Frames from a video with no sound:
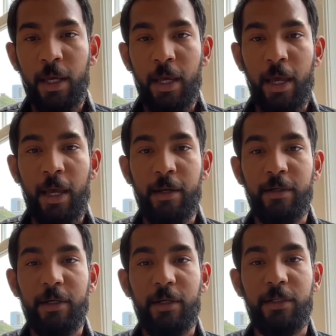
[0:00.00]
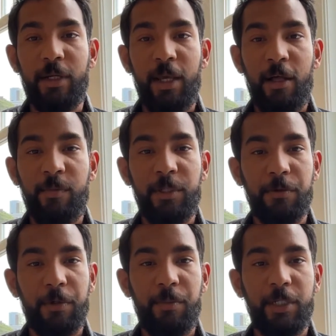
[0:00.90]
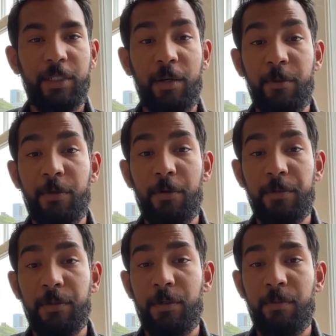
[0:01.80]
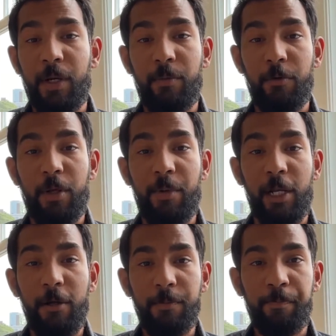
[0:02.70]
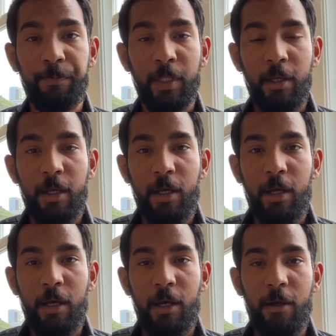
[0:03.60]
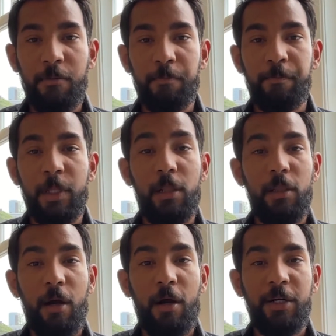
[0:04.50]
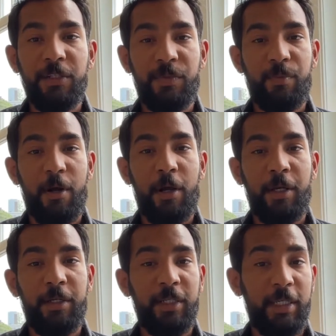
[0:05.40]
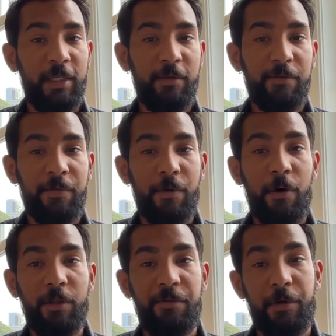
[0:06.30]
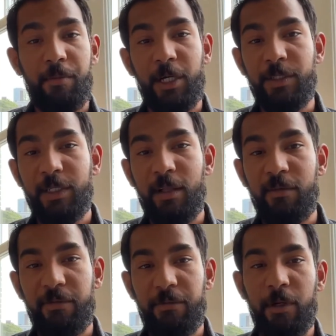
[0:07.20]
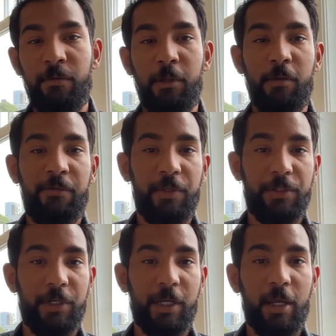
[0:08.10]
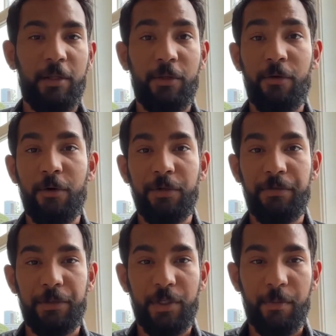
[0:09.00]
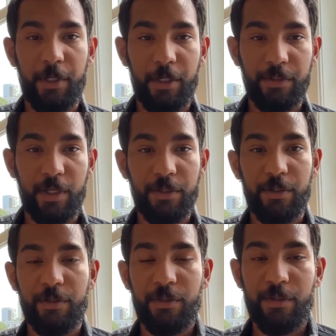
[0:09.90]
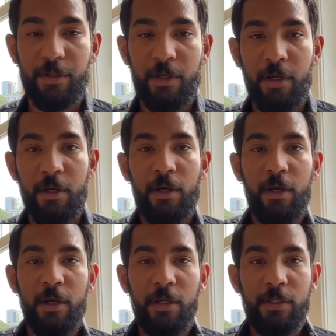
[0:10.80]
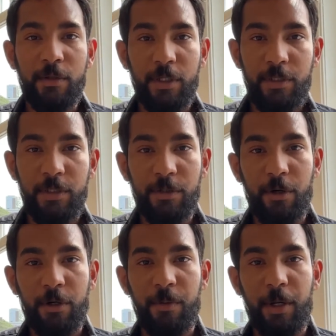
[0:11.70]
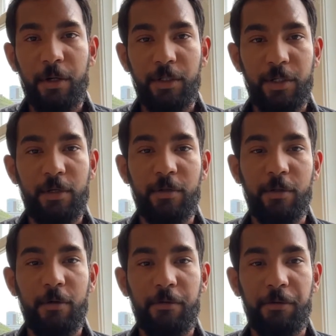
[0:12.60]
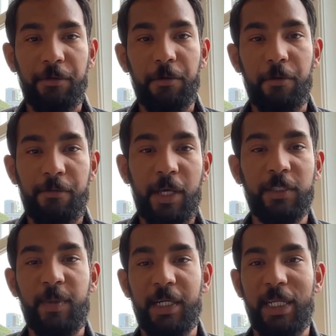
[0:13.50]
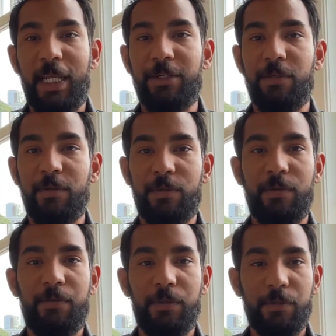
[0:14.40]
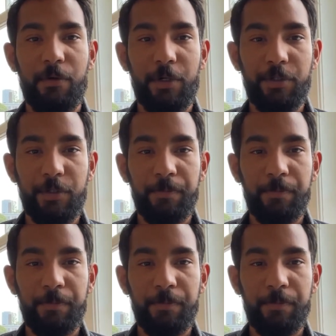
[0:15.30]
And today I'll be joined by Simon Thompson and Pablo Lamela. Lars, Brian, Eve, Oliver, and myself will feature again in the course for some later sessions. So let's just talk about a general overview of expectations of this course.